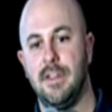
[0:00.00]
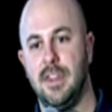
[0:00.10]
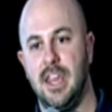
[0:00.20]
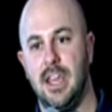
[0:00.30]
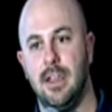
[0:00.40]

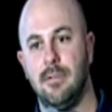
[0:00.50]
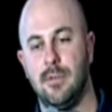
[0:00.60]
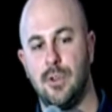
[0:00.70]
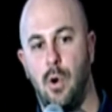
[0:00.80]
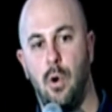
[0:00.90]
the
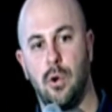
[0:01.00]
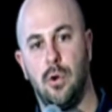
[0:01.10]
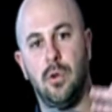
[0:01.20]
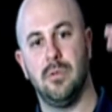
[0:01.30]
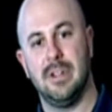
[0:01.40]

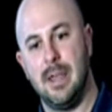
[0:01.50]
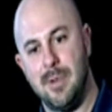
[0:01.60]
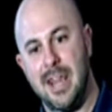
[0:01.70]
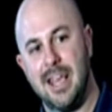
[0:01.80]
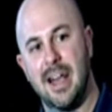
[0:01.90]
total limiting